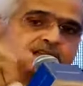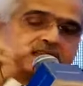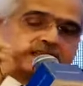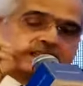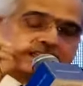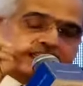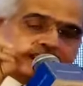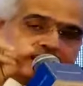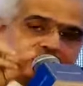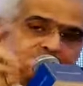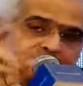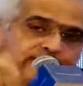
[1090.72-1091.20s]

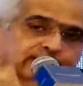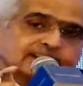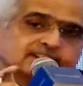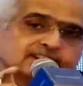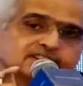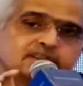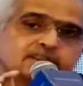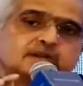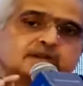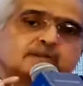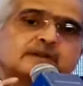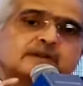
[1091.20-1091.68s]

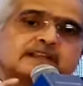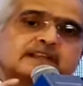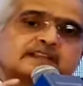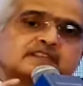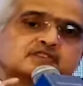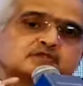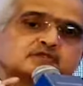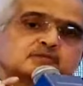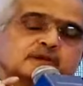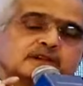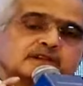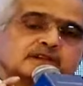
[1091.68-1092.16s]
inflation
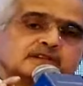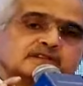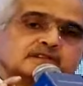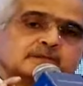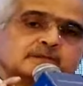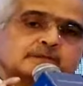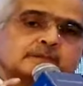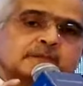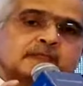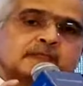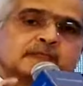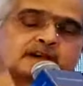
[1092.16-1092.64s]
management,
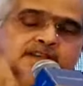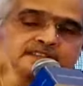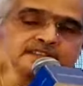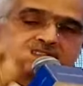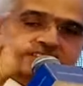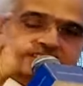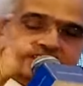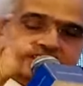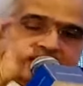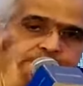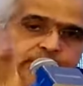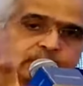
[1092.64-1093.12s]
a
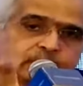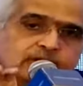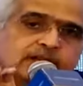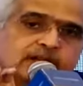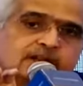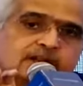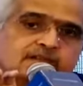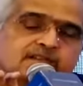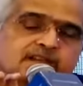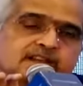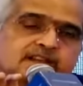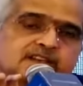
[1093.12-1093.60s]
stable
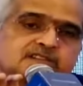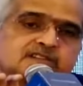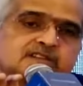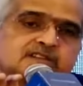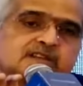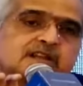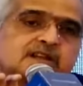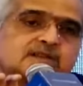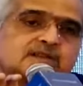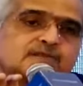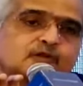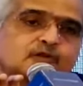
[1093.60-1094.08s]
inflation
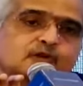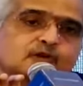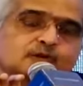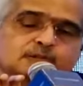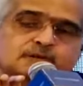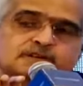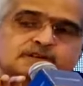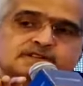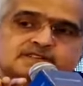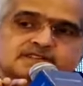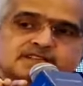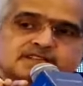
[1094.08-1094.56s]
at
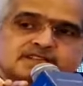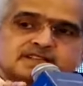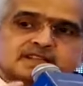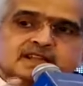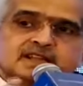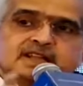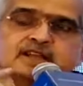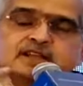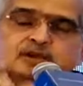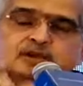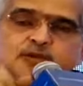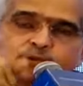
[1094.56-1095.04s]
4%
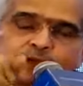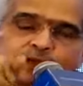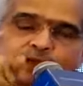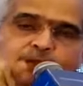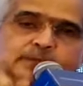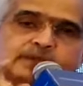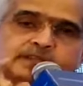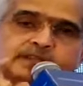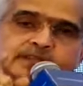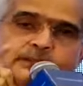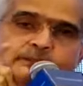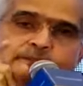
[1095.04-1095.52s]
will
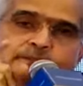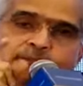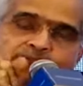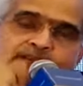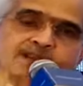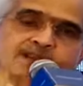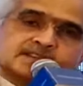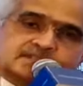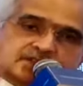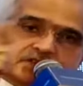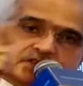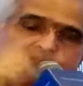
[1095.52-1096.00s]
be the
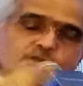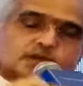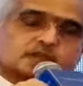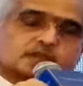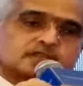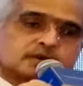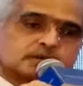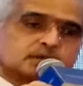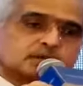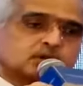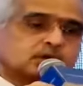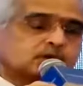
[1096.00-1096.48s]
biggest
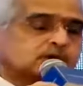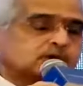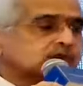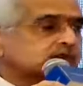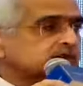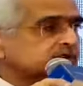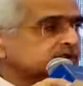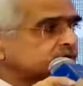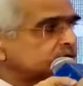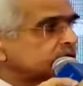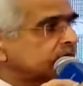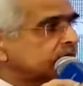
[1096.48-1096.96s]

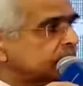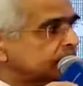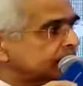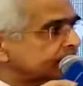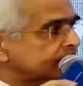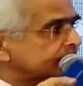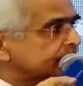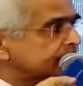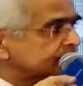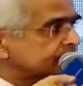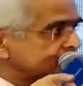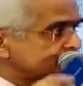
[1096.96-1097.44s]
contributor to
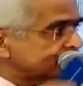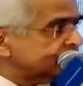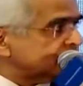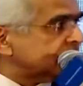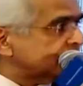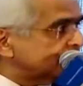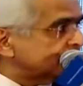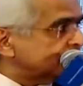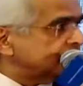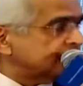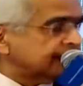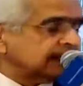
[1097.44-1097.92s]
our
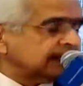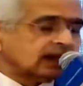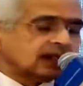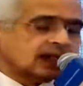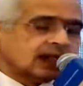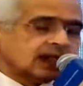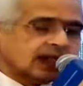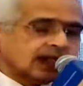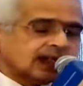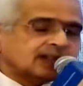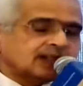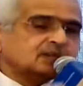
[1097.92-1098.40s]
GDP.
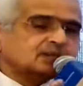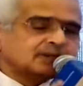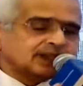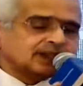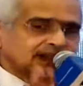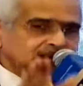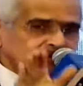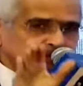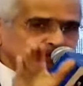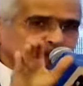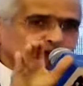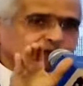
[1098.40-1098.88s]
And we
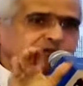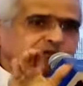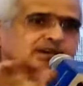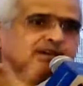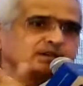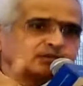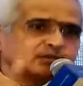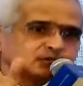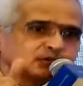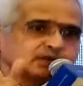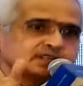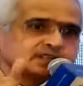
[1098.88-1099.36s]
are moving
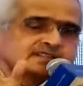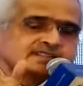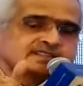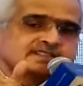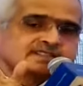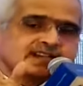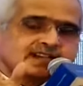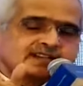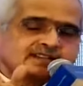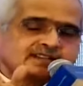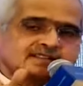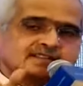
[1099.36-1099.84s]
towards
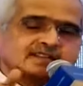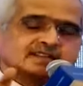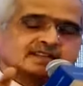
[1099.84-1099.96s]
that.